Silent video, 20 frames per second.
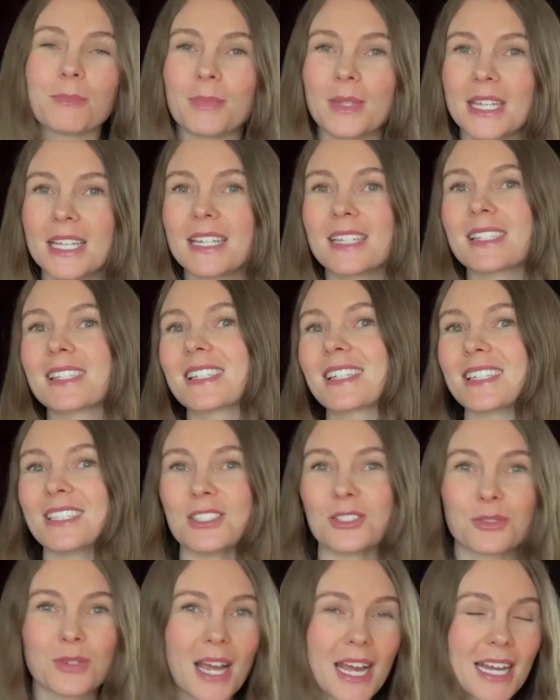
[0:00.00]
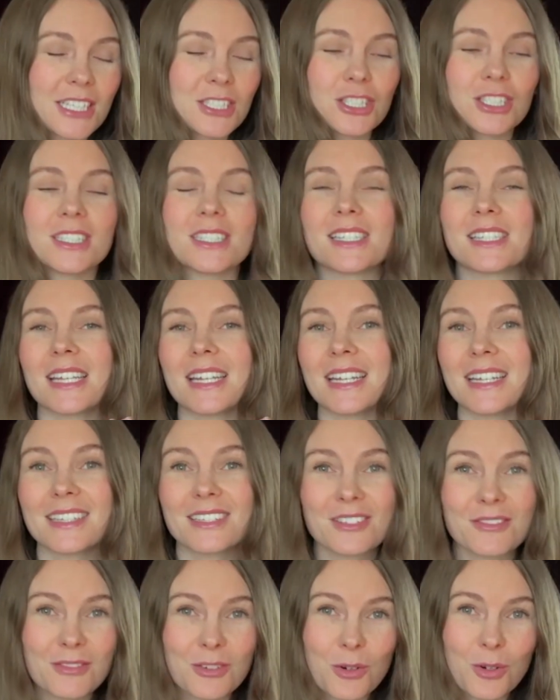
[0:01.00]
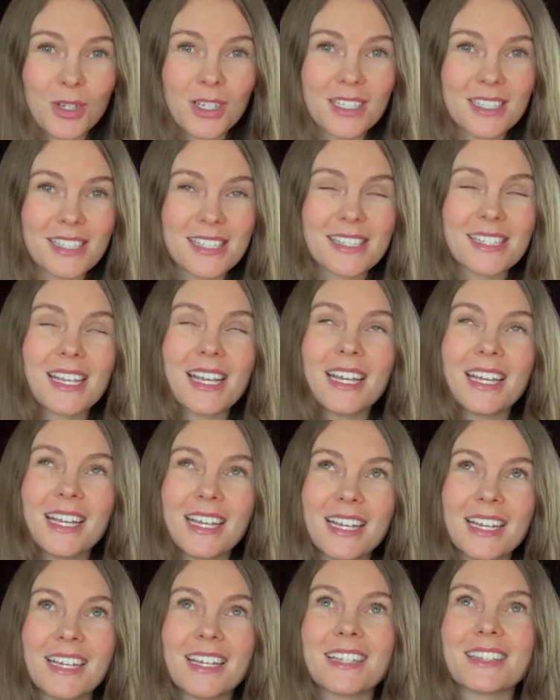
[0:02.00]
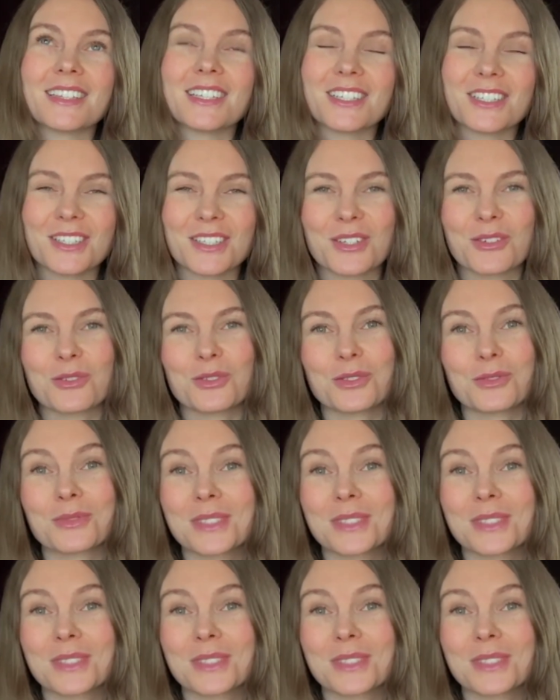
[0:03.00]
peaks, contractions, and of course, the good old